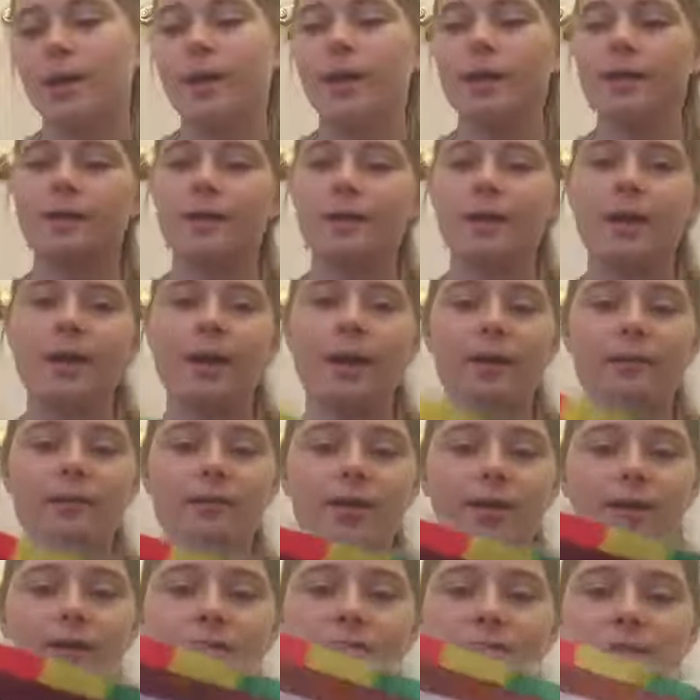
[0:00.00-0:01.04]
And then I
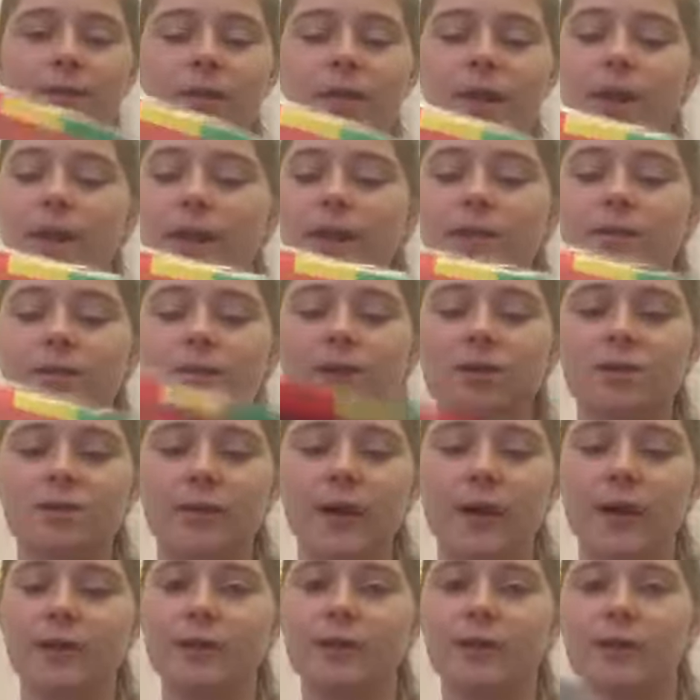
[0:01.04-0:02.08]
have this like
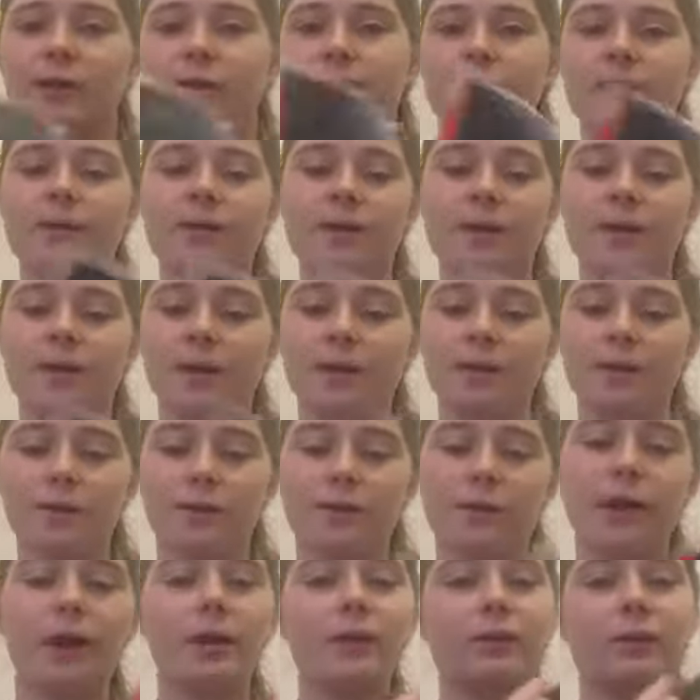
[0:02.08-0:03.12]
divider thing that I
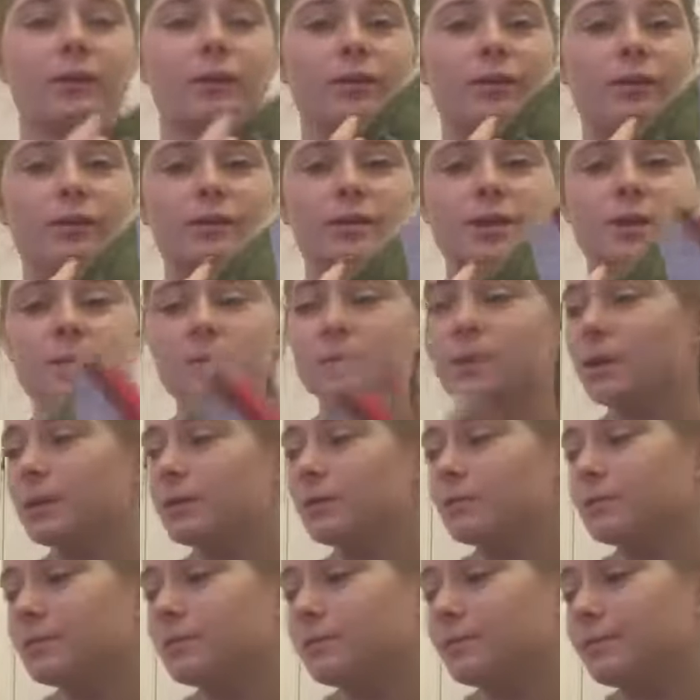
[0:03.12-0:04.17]
thought I'd use,
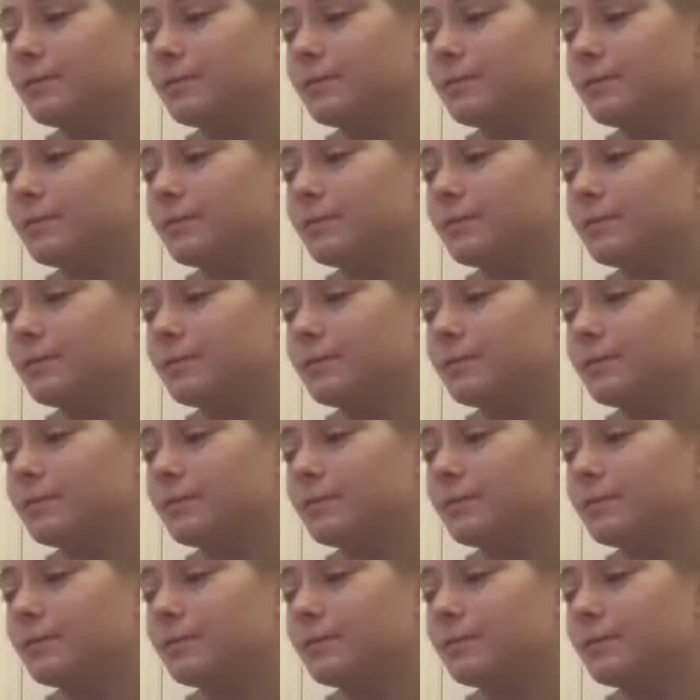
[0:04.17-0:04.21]
but